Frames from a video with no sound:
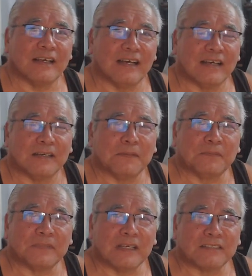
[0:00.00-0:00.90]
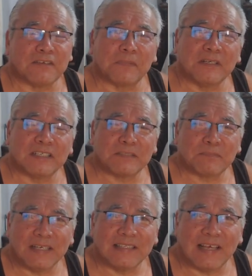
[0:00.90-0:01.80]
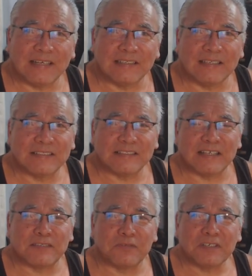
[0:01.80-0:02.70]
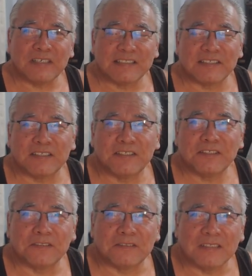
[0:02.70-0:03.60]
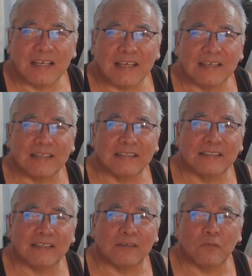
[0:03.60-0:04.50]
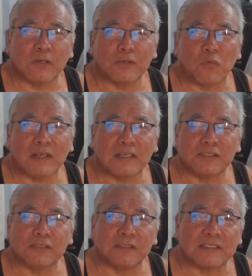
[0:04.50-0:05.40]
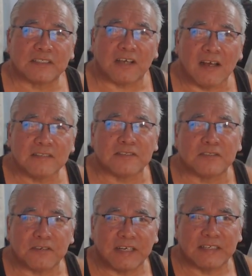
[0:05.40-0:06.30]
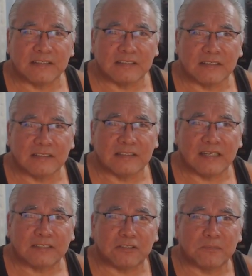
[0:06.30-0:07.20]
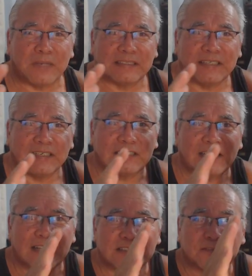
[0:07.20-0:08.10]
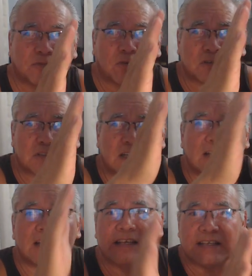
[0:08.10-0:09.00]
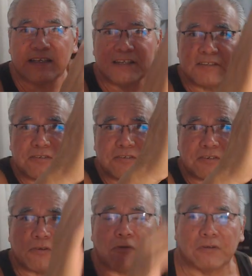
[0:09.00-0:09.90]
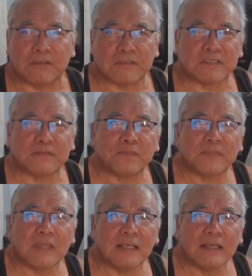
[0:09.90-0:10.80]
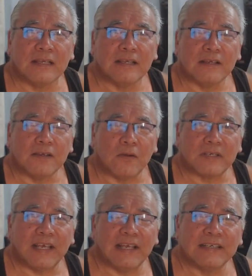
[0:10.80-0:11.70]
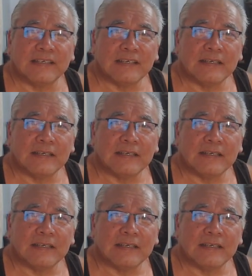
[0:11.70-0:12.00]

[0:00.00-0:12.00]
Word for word: Um, so I'm going to explain that. It's, it's real easy to do and uh, what you want to do is concentrate the electromagnetic lines of force into your coils. Okay,